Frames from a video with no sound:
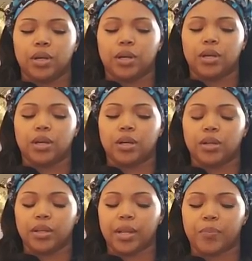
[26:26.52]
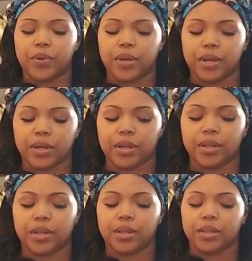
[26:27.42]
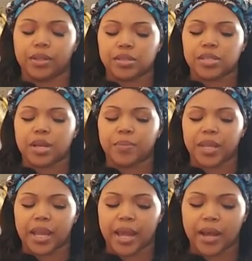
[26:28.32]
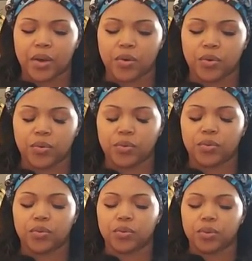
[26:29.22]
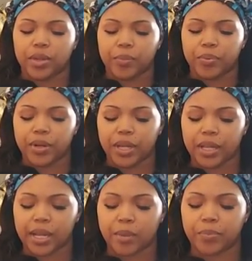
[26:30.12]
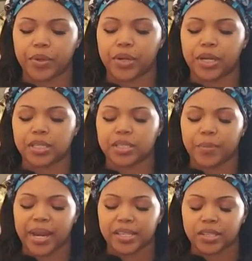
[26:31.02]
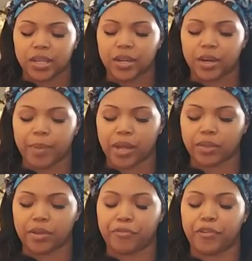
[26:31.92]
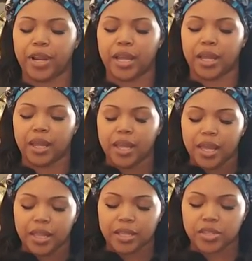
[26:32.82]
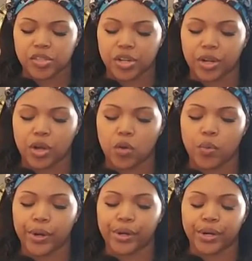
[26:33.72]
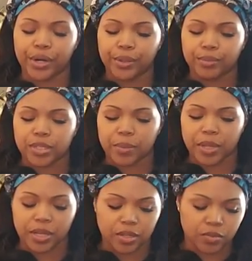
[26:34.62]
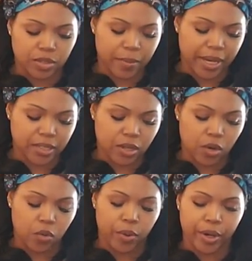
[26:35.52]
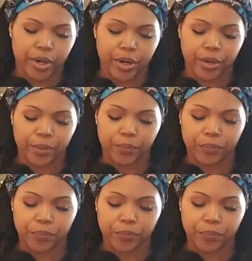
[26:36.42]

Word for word: uh, they putting something out they're putting like a bug in somebody's ear about their friend. This is their coworker. Something deals with somebody's coworker.